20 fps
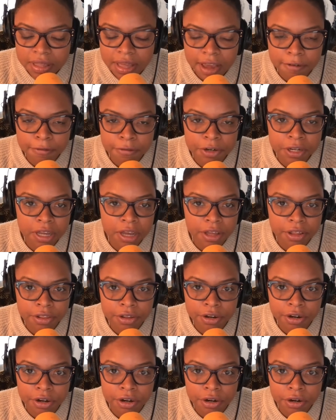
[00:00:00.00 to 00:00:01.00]
every
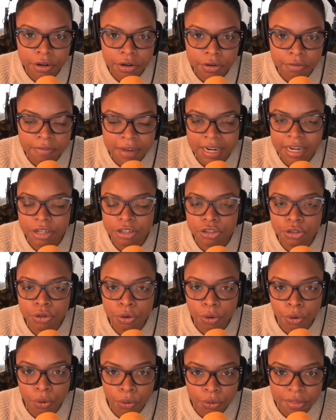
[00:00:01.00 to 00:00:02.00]
other financial
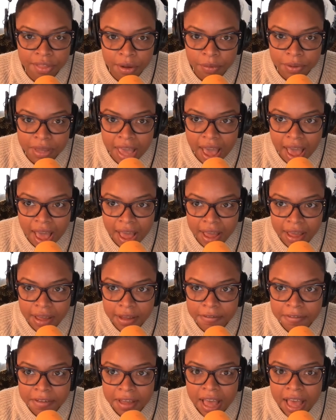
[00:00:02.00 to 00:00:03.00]
goal that we
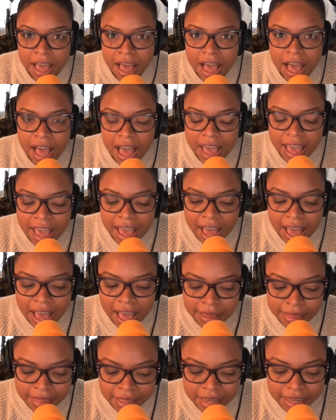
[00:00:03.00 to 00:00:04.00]
have,
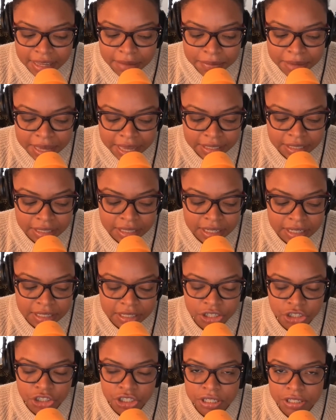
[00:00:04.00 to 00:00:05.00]
I think it's a
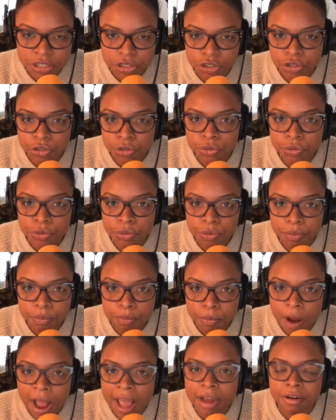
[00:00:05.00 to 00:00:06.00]
decision to
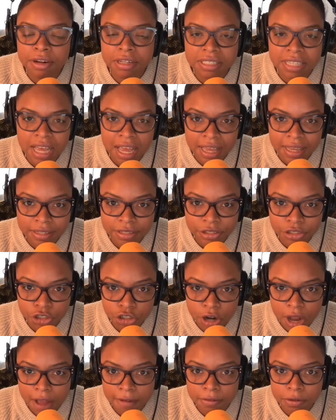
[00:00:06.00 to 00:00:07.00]
prioritize
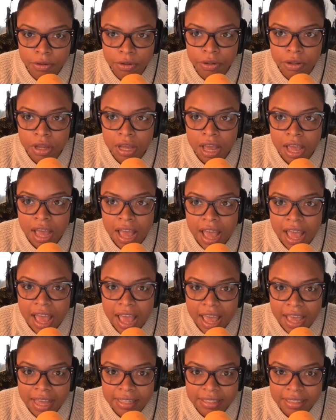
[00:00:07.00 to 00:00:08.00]
travel
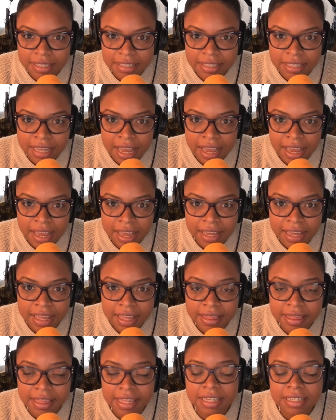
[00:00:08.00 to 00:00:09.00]
and to say,
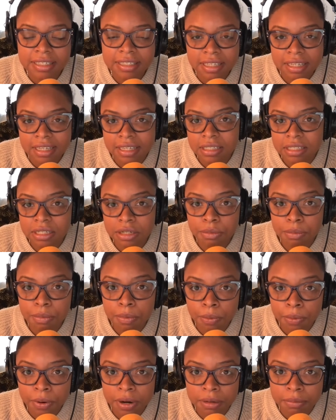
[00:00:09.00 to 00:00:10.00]
this is an
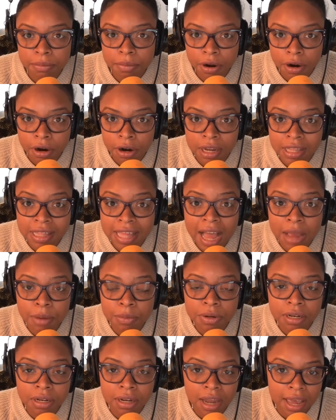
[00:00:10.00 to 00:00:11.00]
important part that I
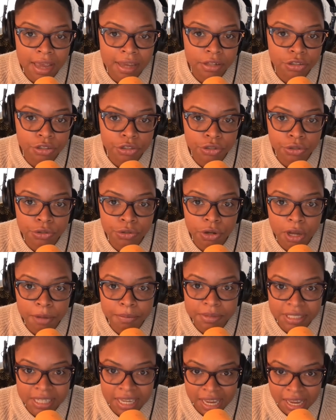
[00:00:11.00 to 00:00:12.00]
would like to
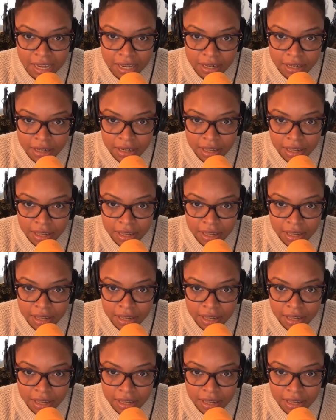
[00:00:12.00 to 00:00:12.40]
obtain.